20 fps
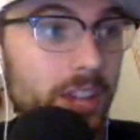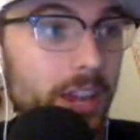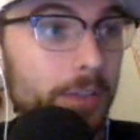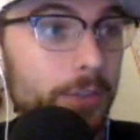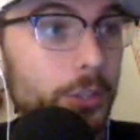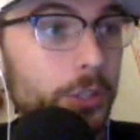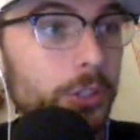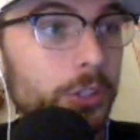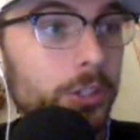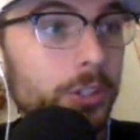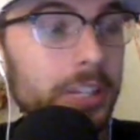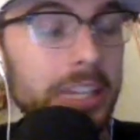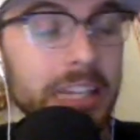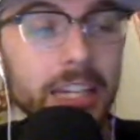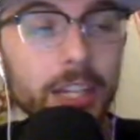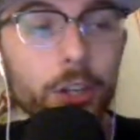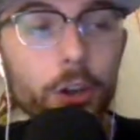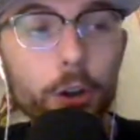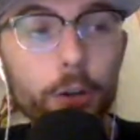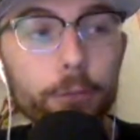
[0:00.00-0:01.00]
After he
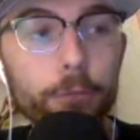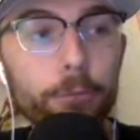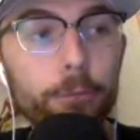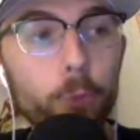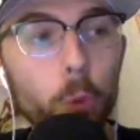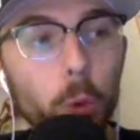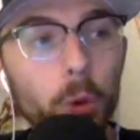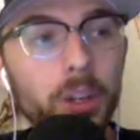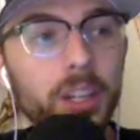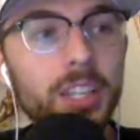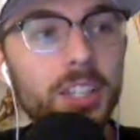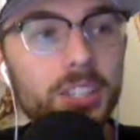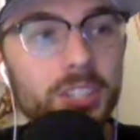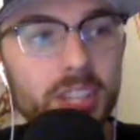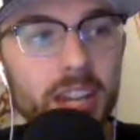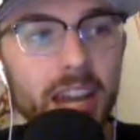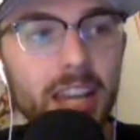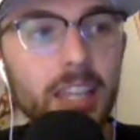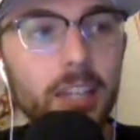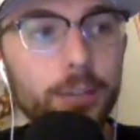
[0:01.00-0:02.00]
had gone 4
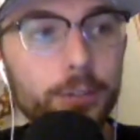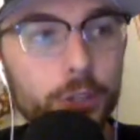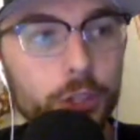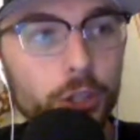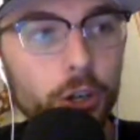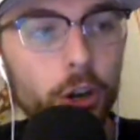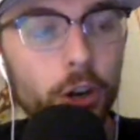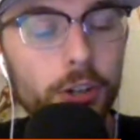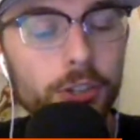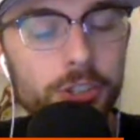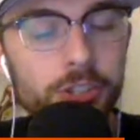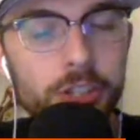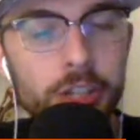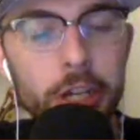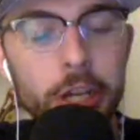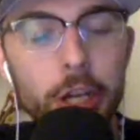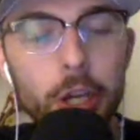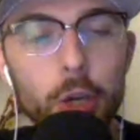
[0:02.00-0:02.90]
consecutive starts